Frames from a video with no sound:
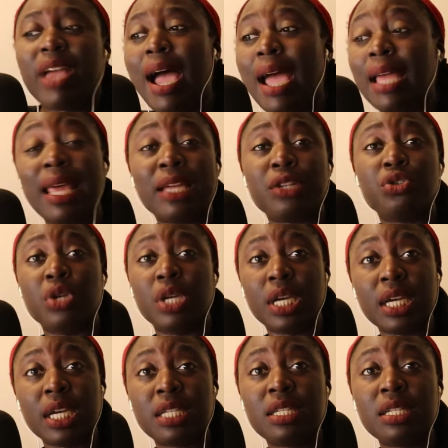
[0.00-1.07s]
I like doing
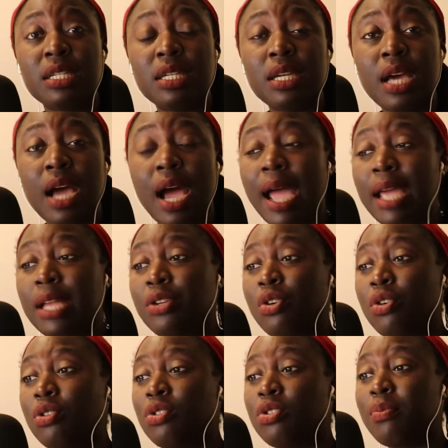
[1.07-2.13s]
it. I
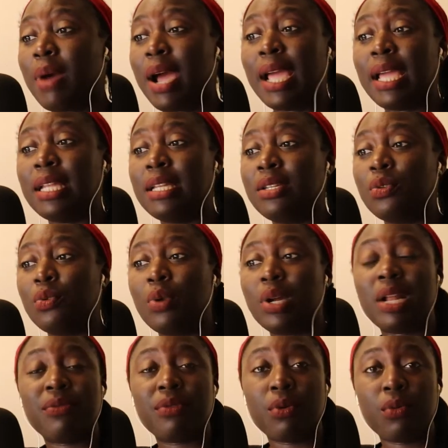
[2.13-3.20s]
don't mind
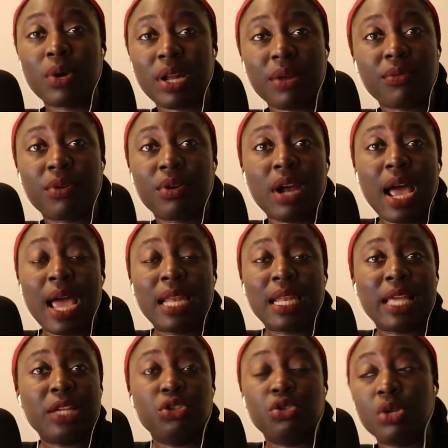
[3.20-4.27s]
whatever. I
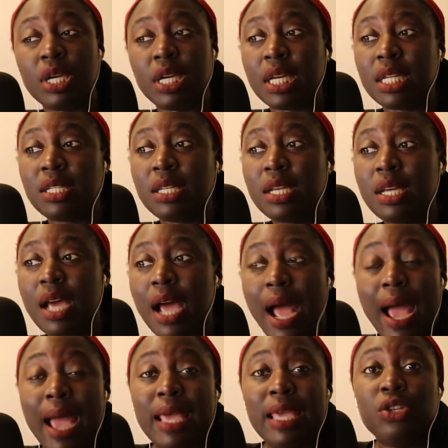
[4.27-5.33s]
like doing it.
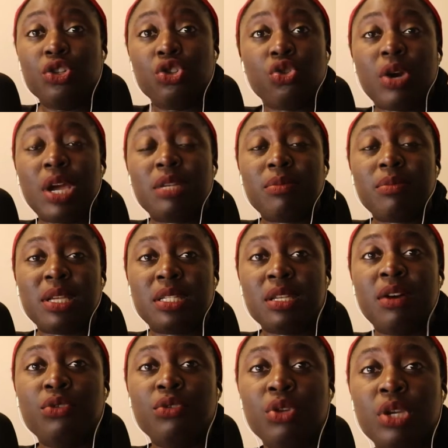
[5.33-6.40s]
I enjoy it
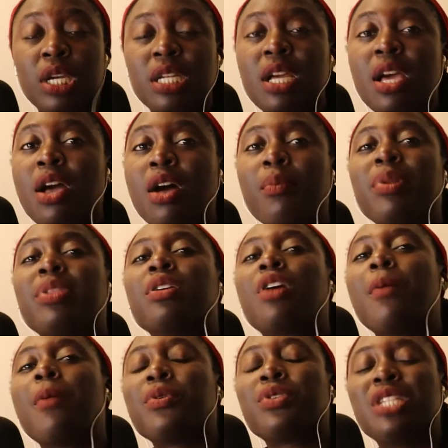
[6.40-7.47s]
myself doing it, but the
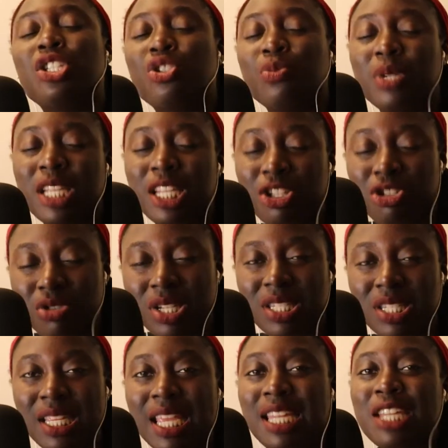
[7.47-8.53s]
couples need to be
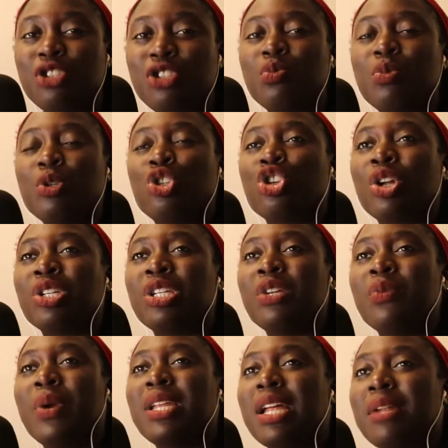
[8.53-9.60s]
interesting. It needs to be shot in a
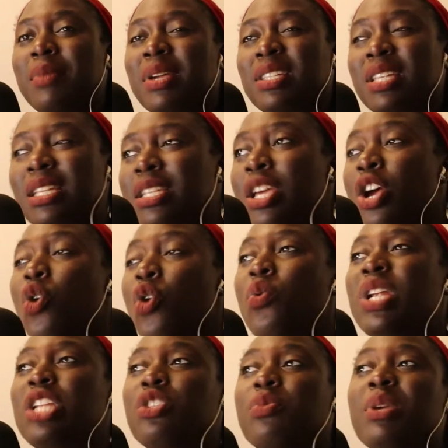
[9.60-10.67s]
way that makes sense.
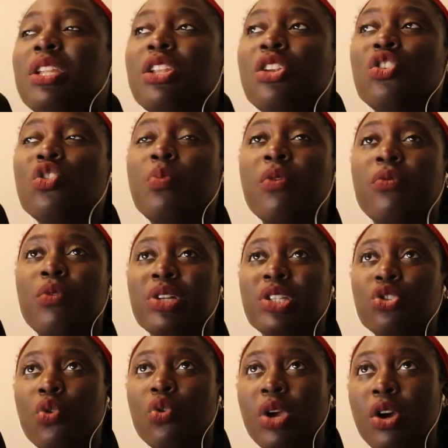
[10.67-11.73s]
We need to be in the loop of
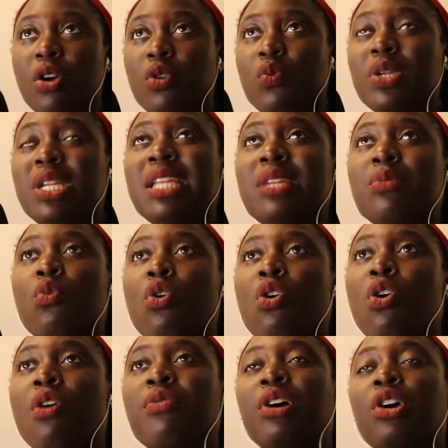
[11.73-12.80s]
what's going on. We need more
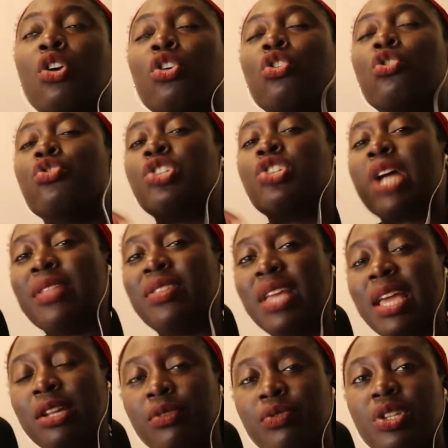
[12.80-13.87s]
of a closure at the
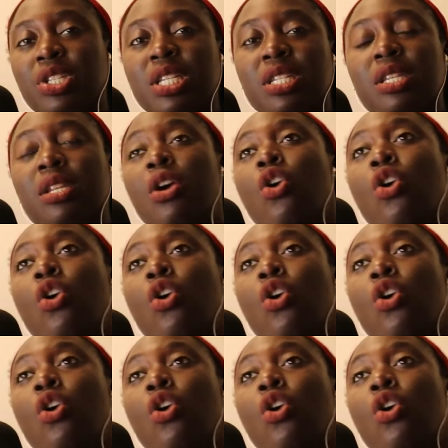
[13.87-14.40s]
end of the season.